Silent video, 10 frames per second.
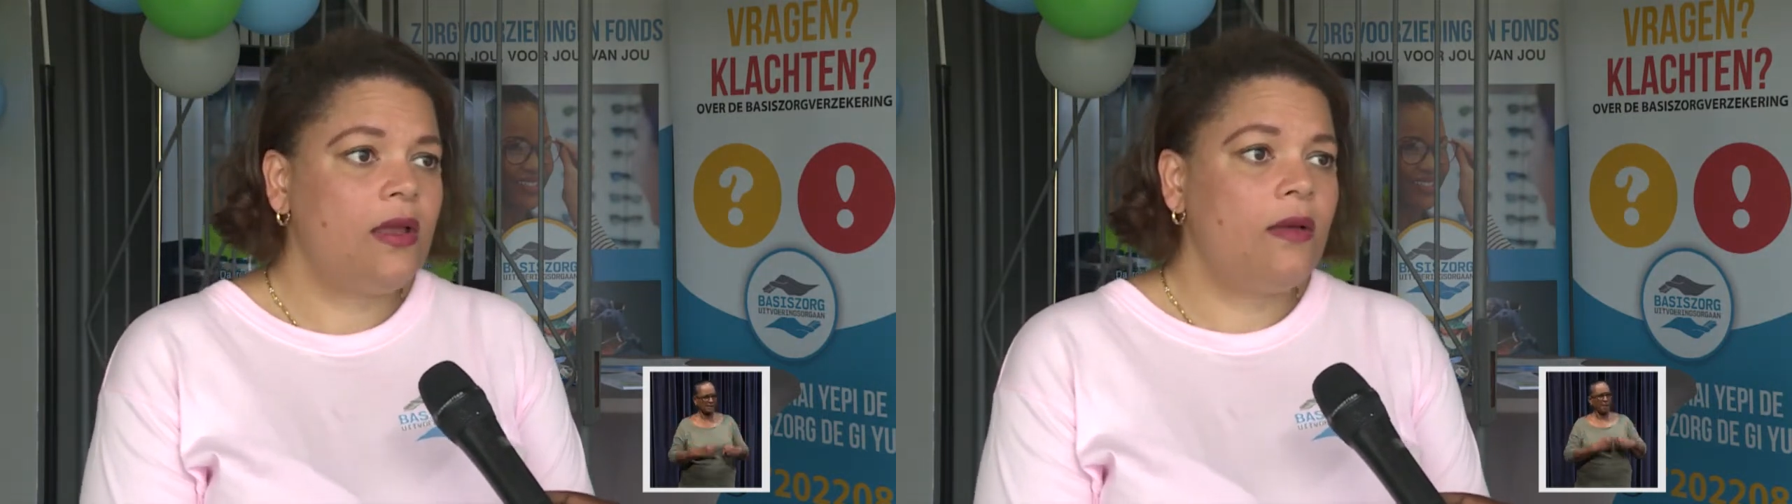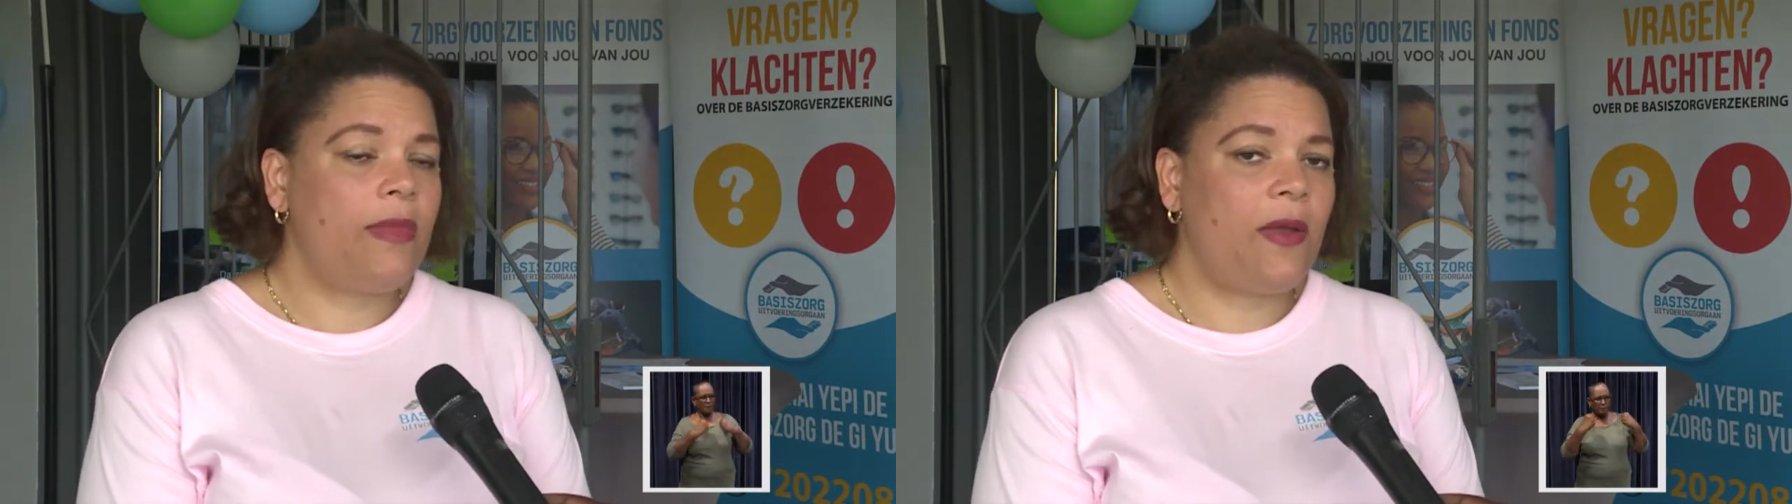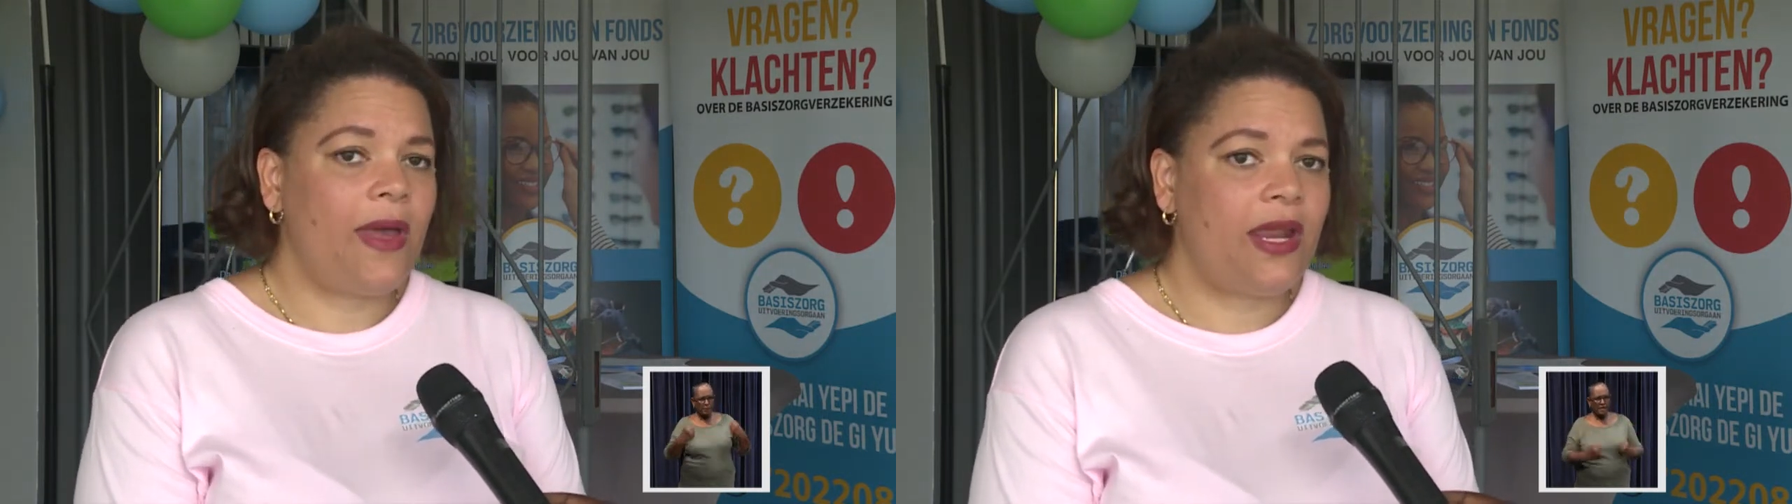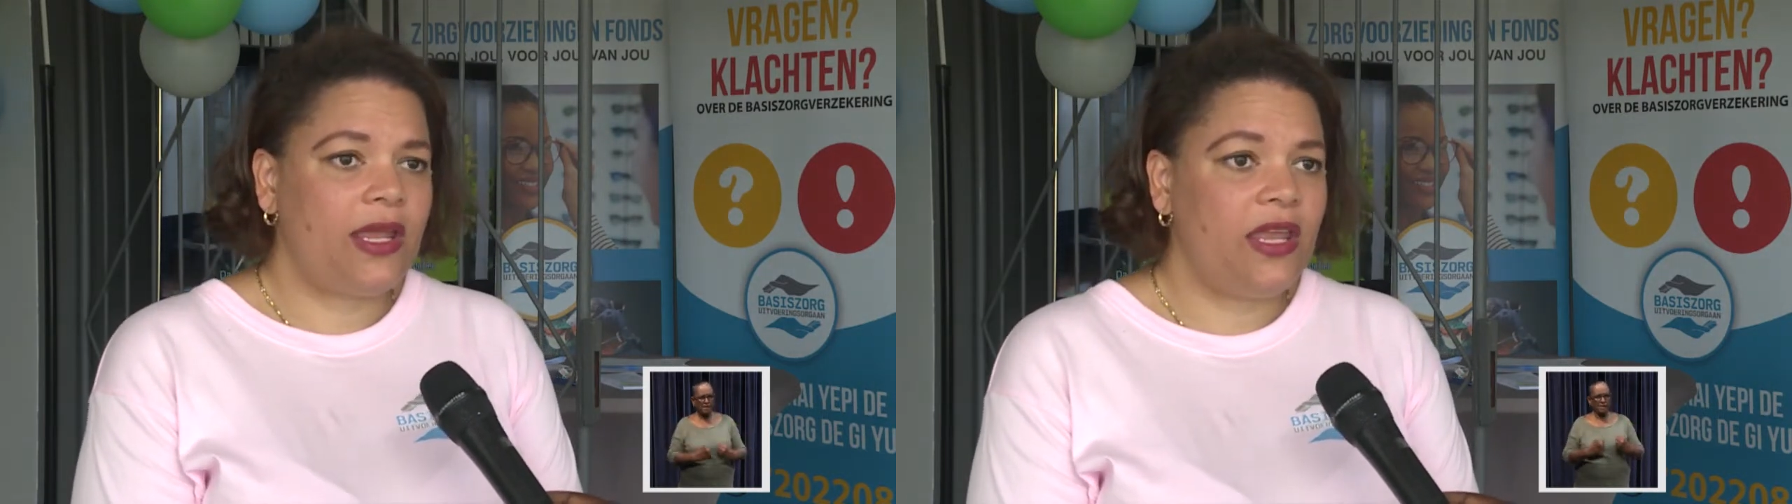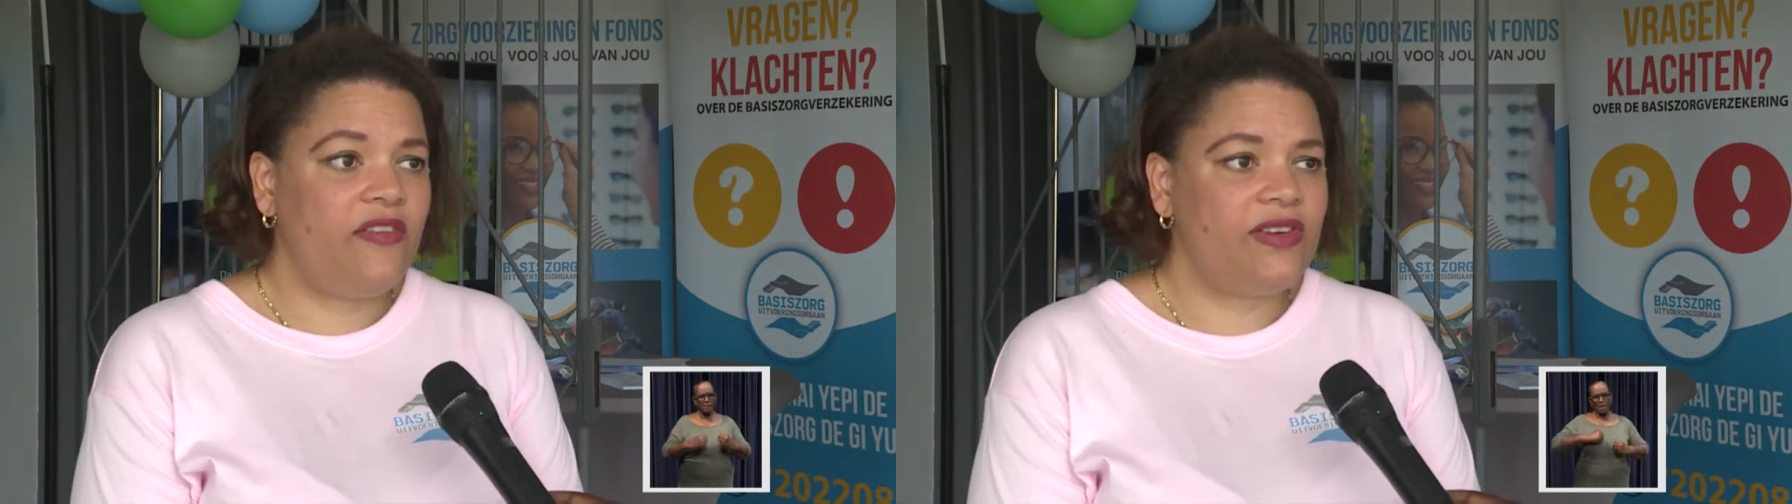the
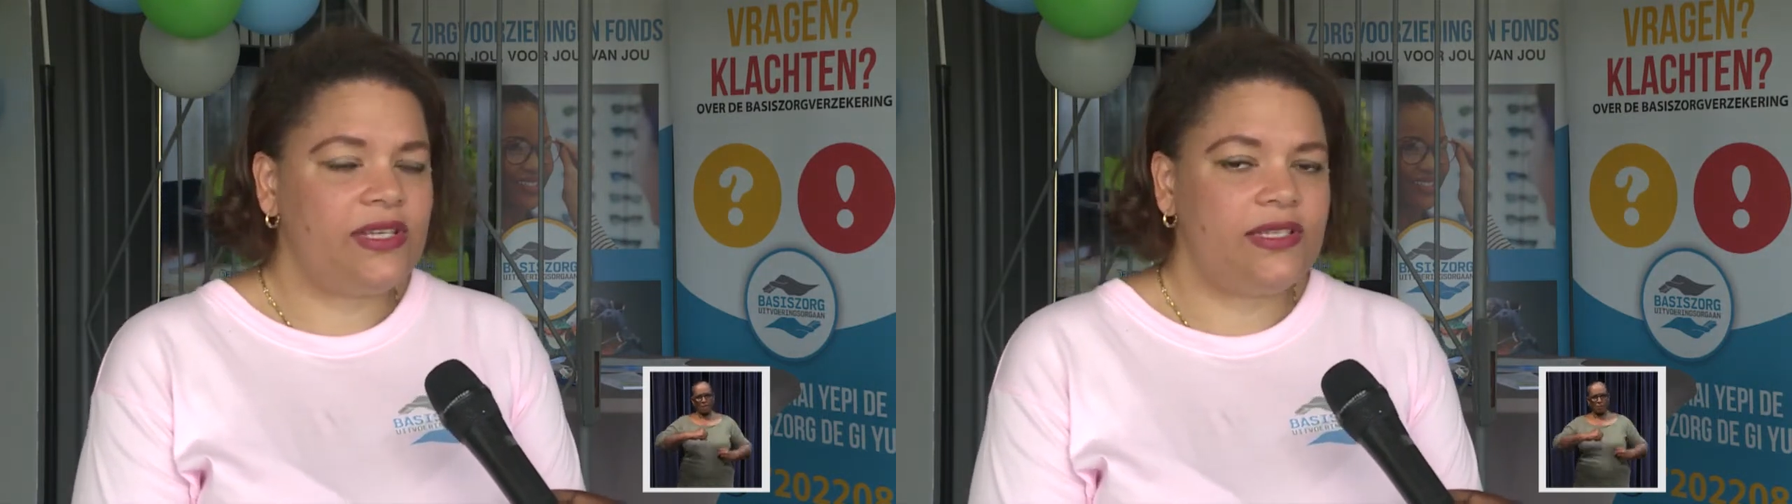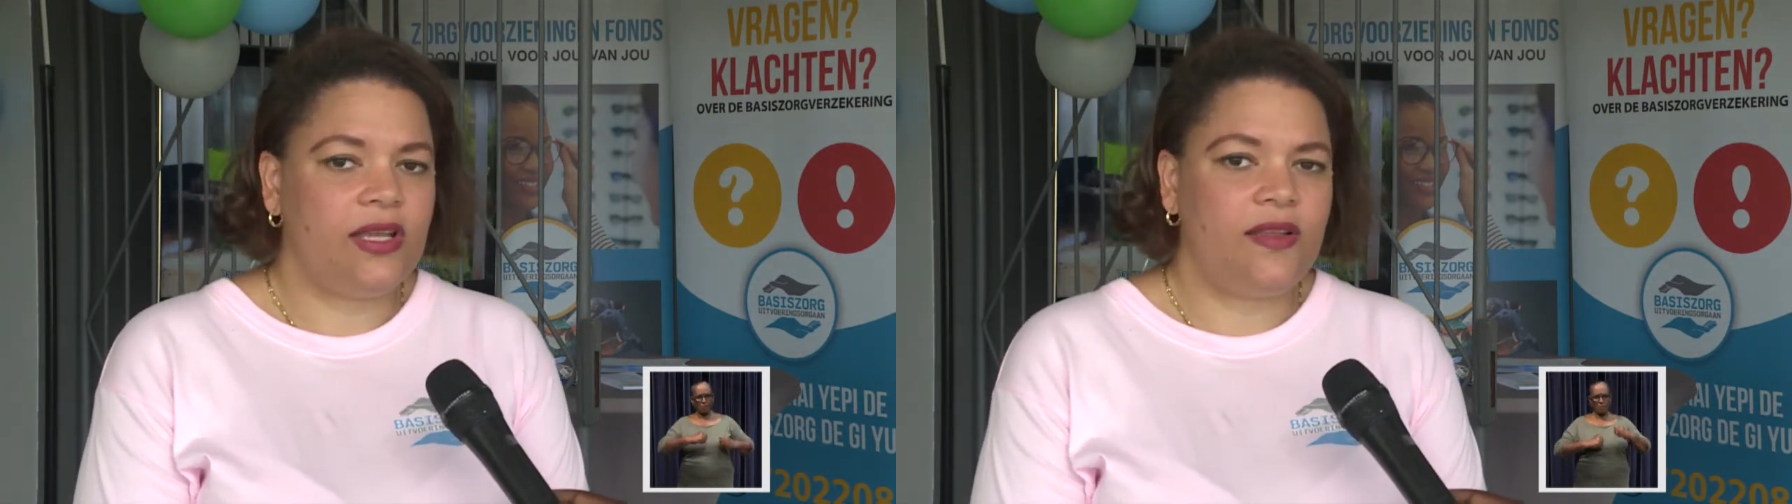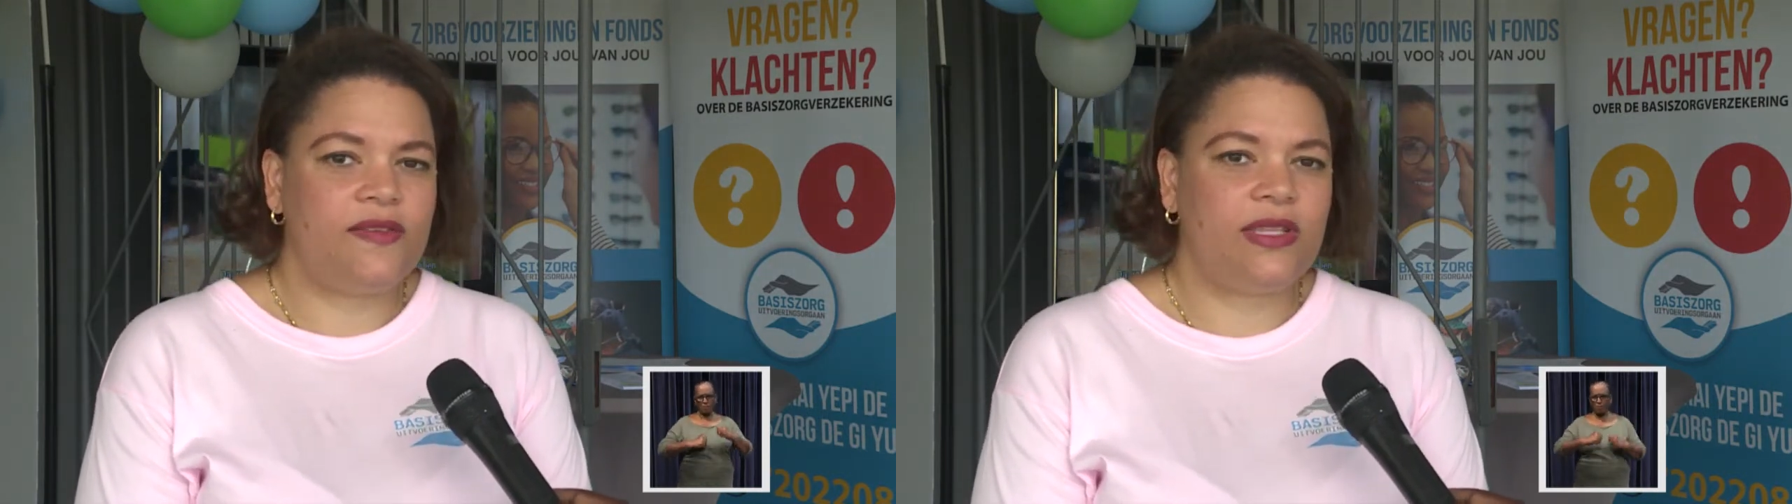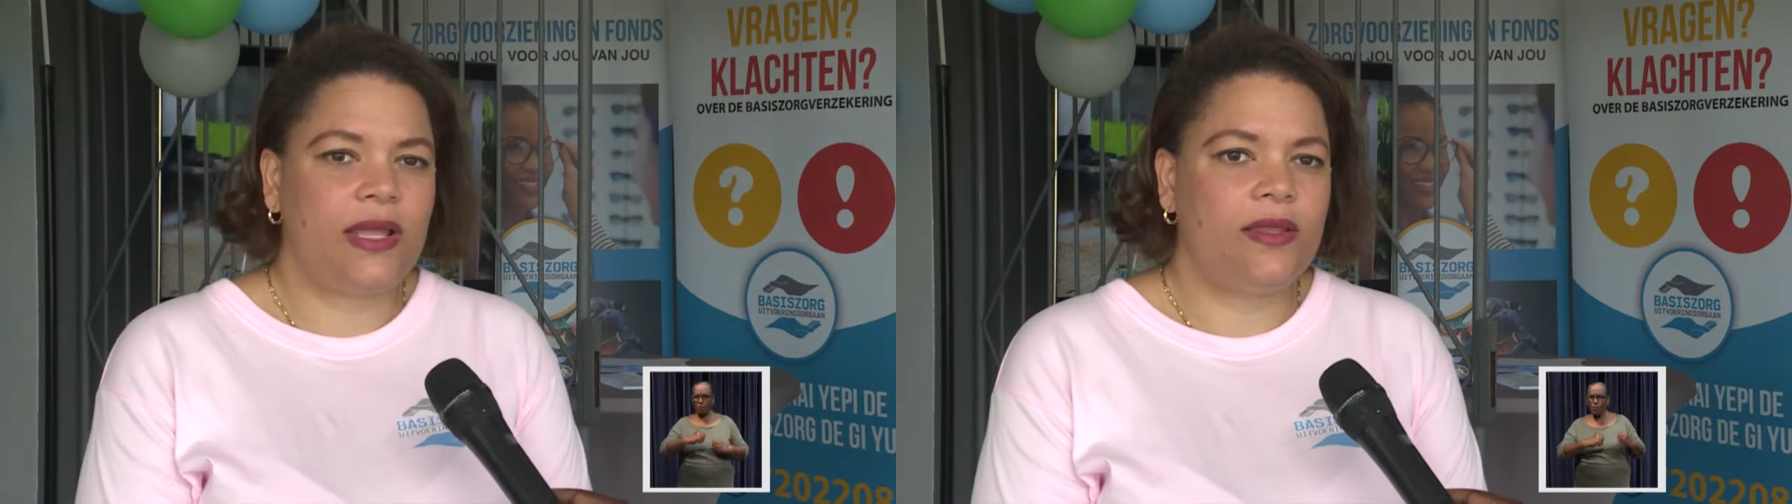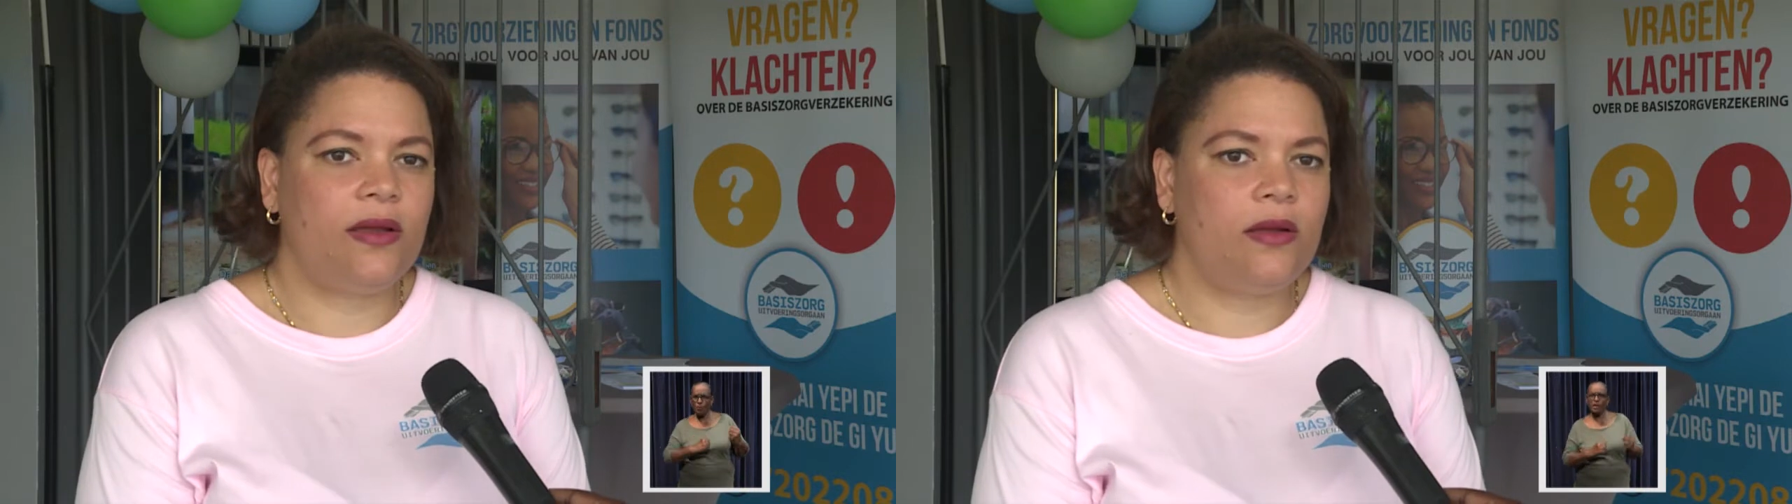public was kept
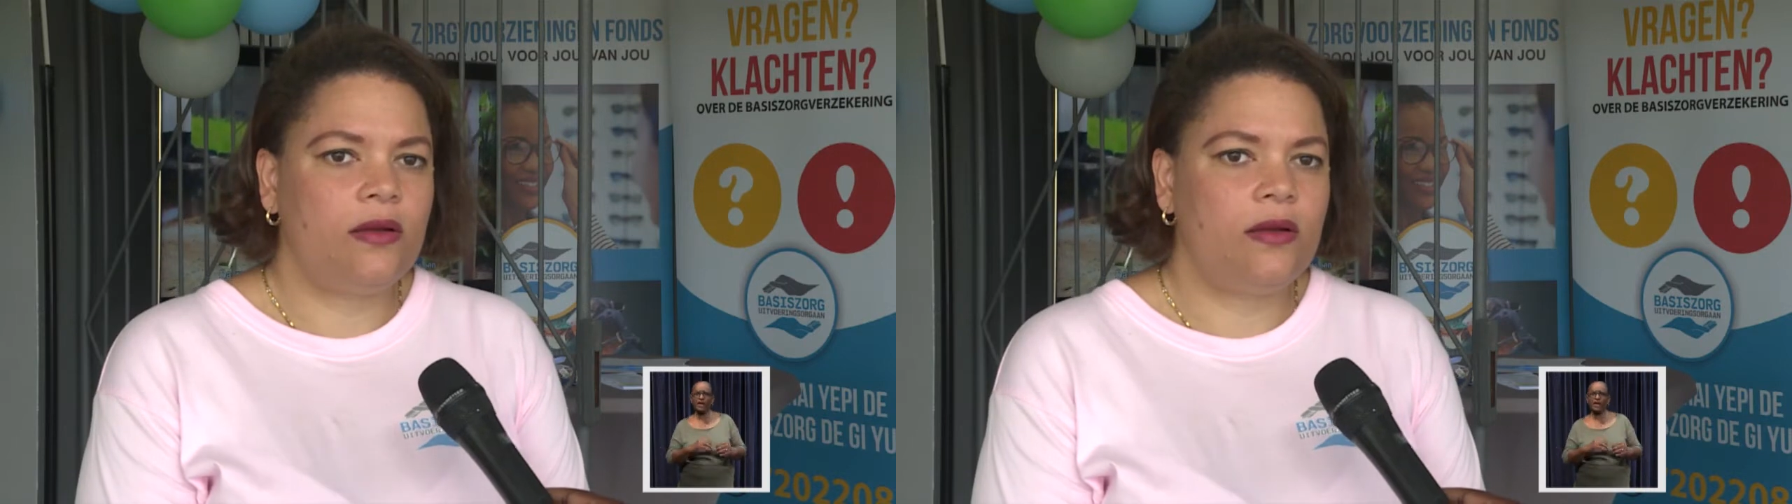busy